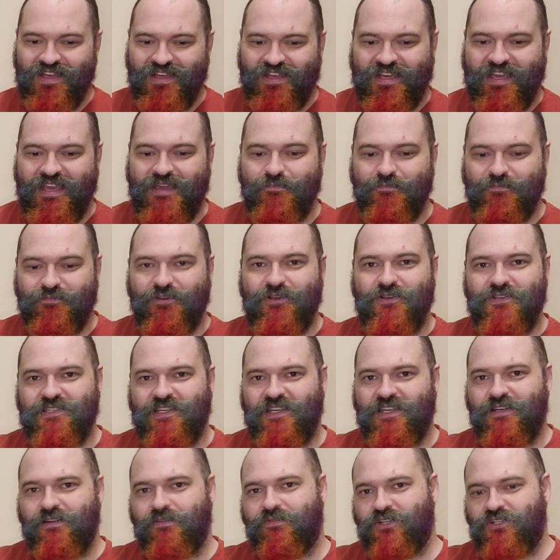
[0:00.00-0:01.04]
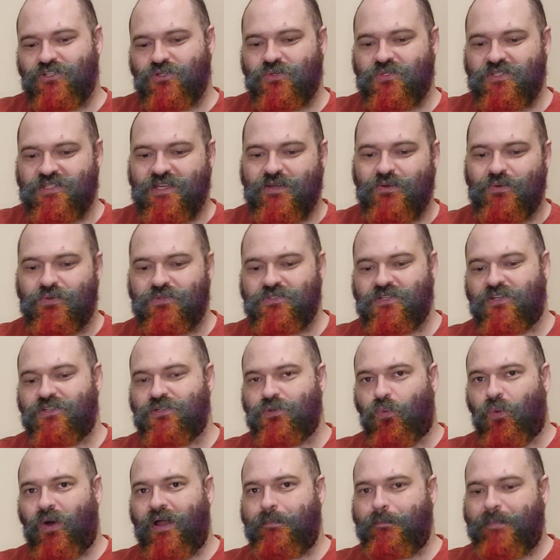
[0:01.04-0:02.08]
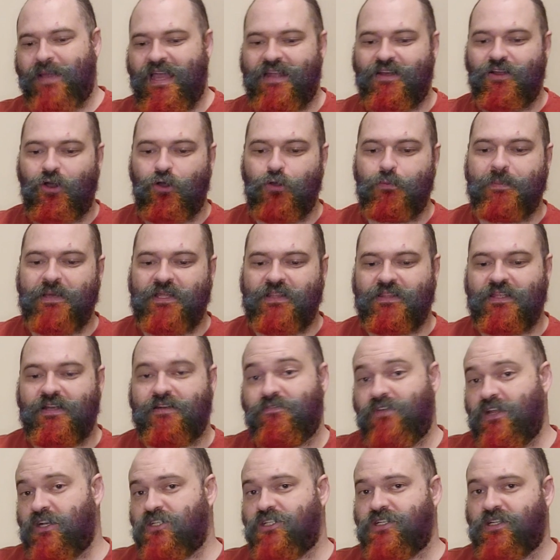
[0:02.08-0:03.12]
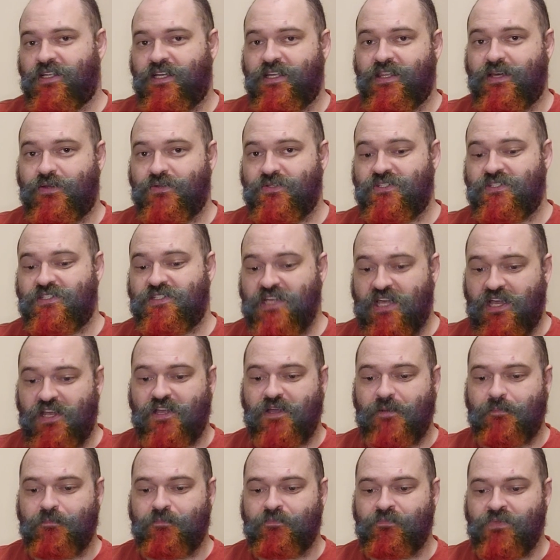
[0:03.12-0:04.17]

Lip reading: Keep fusing individual skills onto one pet hoping that eventually they'll stick.